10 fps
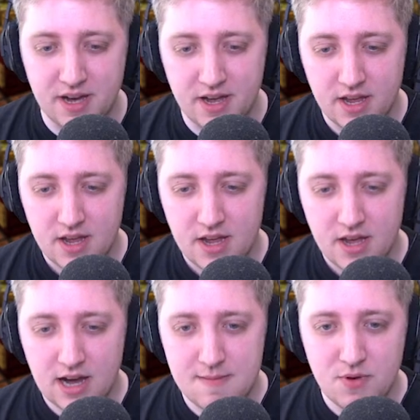but
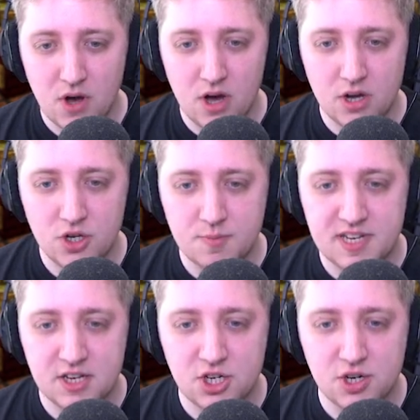I'm not one hundred
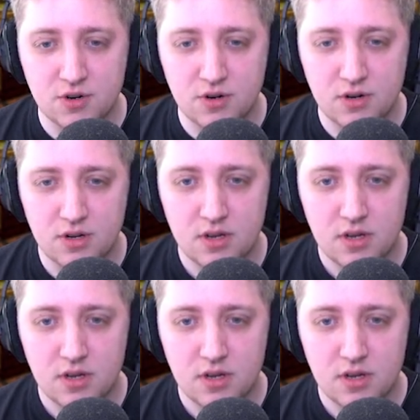percent sure.